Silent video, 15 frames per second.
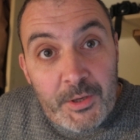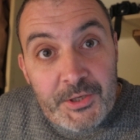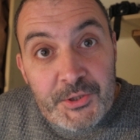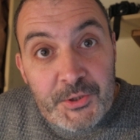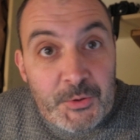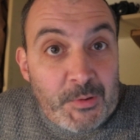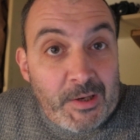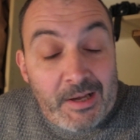
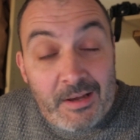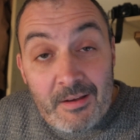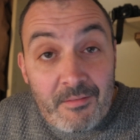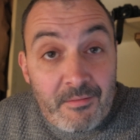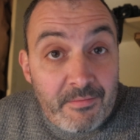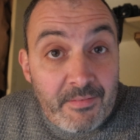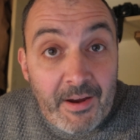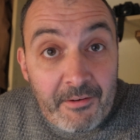wish you a
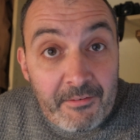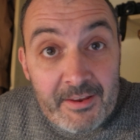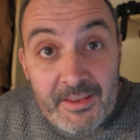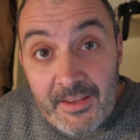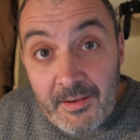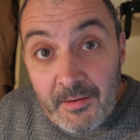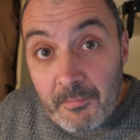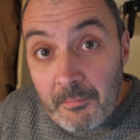
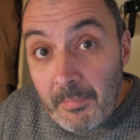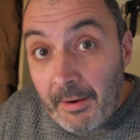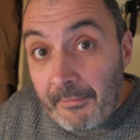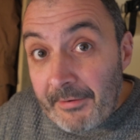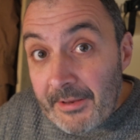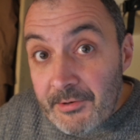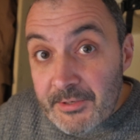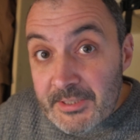very
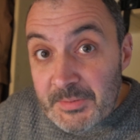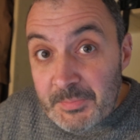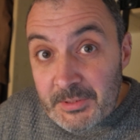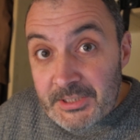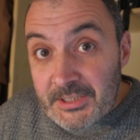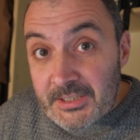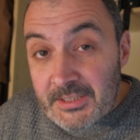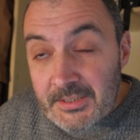Merry
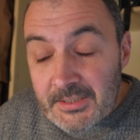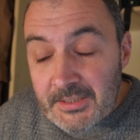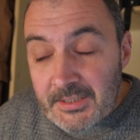Christmas.